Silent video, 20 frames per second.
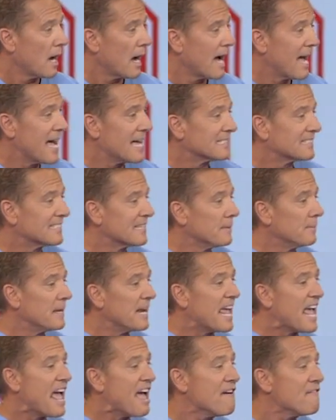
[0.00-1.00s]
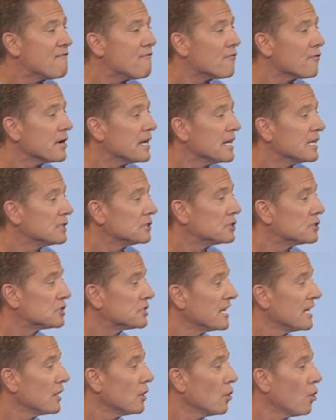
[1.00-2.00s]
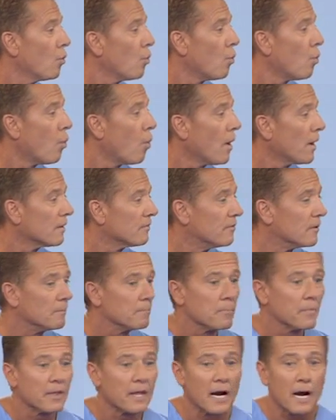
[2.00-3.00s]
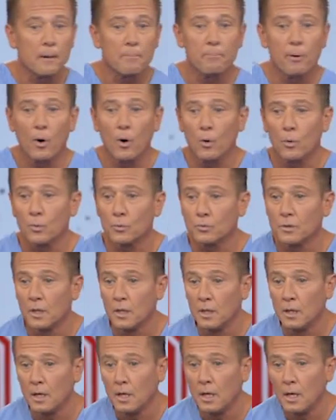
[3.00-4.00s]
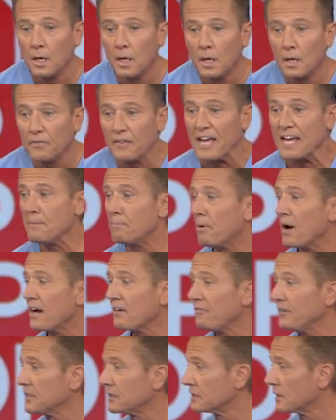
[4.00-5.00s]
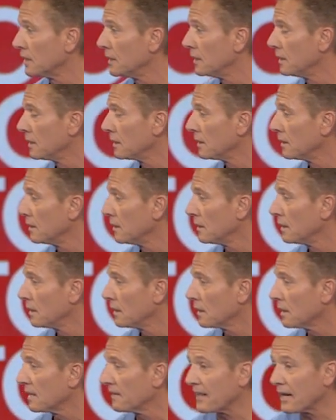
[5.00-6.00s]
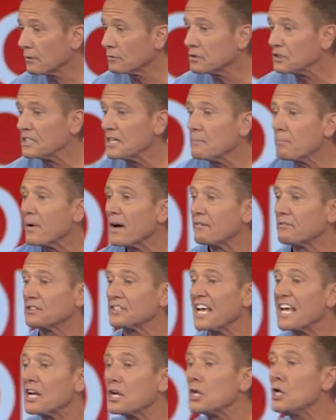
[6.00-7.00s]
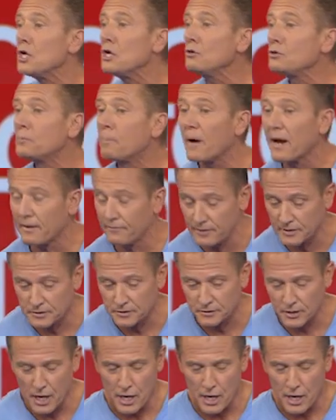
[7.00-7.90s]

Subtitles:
I asked them, and every single one of them that I polled, they eat breakfast. And they don't just eat breakfast, they eat a huge breakfast.